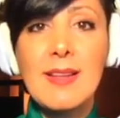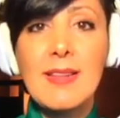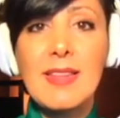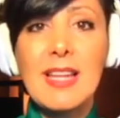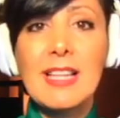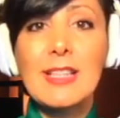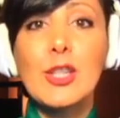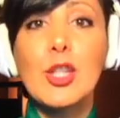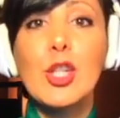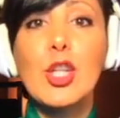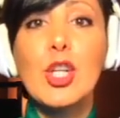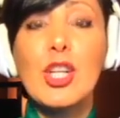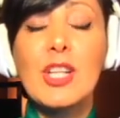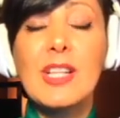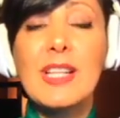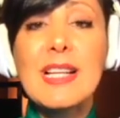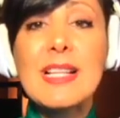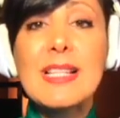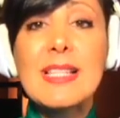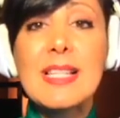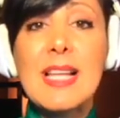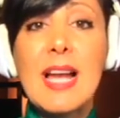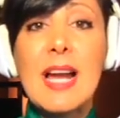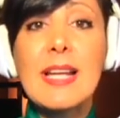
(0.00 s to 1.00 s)
that could
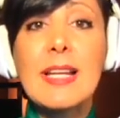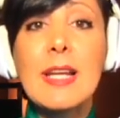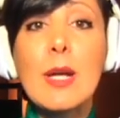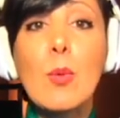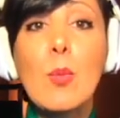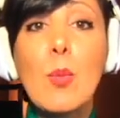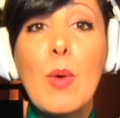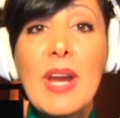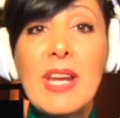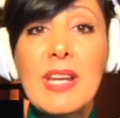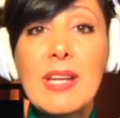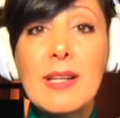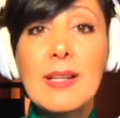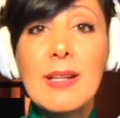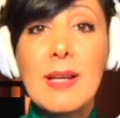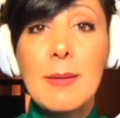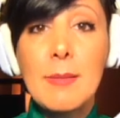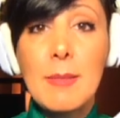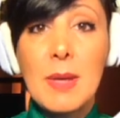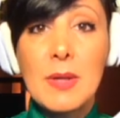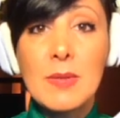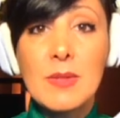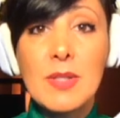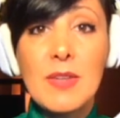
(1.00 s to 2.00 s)
assign a weighted
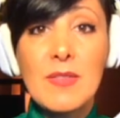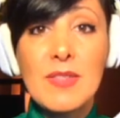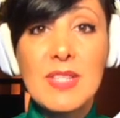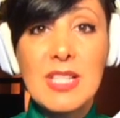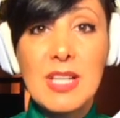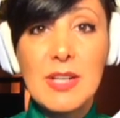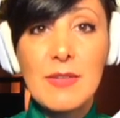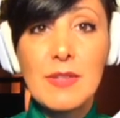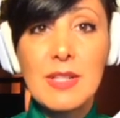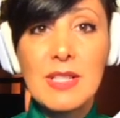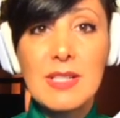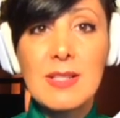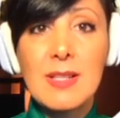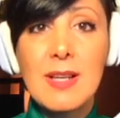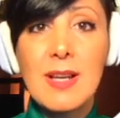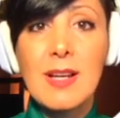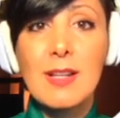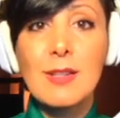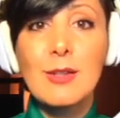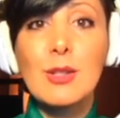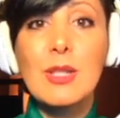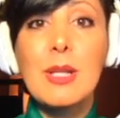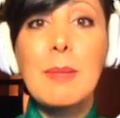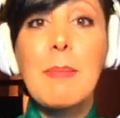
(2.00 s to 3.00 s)
amount of service
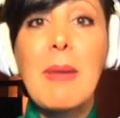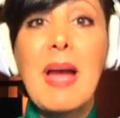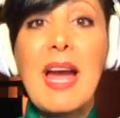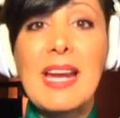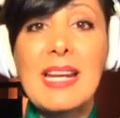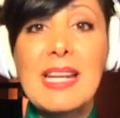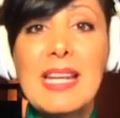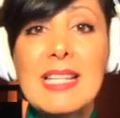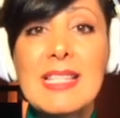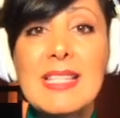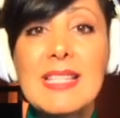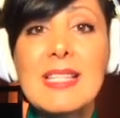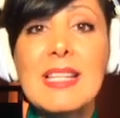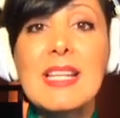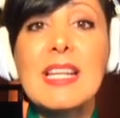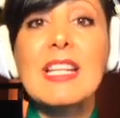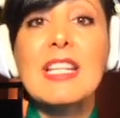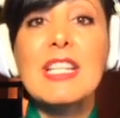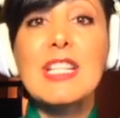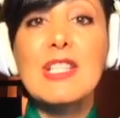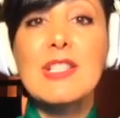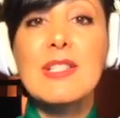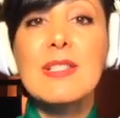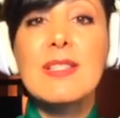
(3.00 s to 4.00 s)
to the packets in
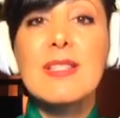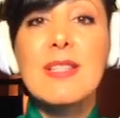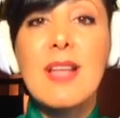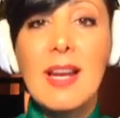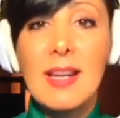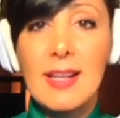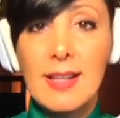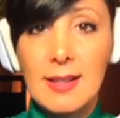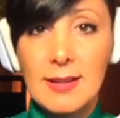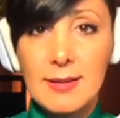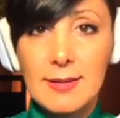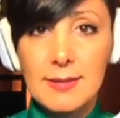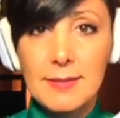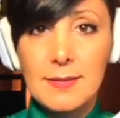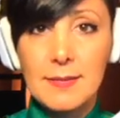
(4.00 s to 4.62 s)
each cycle.